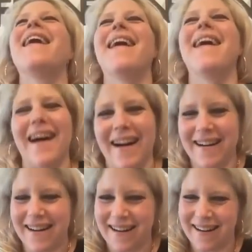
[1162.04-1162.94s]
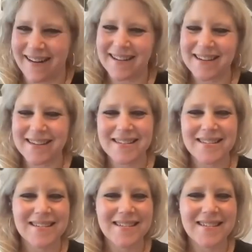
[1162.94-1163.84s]

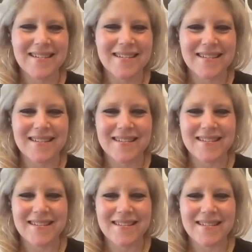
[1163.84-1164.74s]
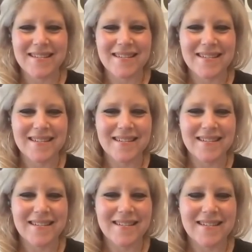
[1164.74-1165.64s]

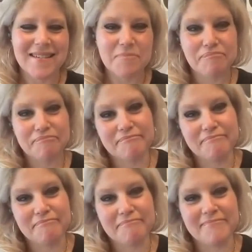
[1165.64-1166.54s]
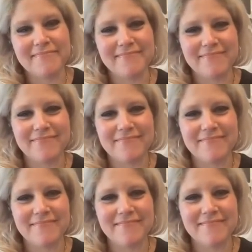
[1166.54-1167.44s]

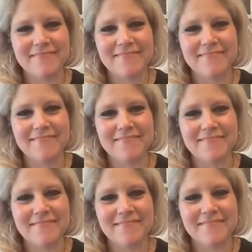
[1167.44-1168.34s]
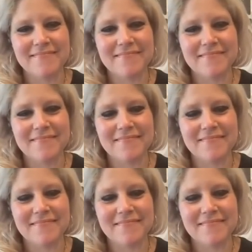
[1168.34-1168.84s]
The person shown says nothing.